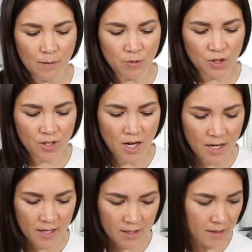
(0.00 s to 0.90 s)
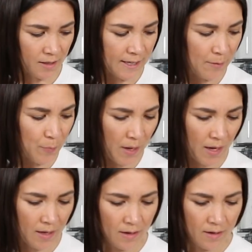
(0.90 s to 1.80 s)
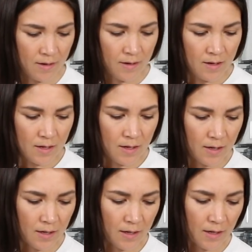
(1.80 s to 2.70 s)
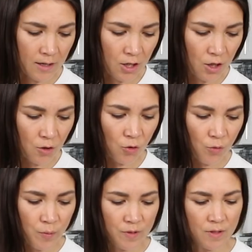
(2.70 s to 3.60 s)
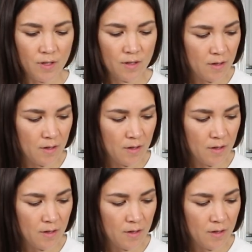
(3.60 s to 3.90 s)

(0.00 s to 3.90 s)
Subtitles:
I'm just cutting the tempeh cubes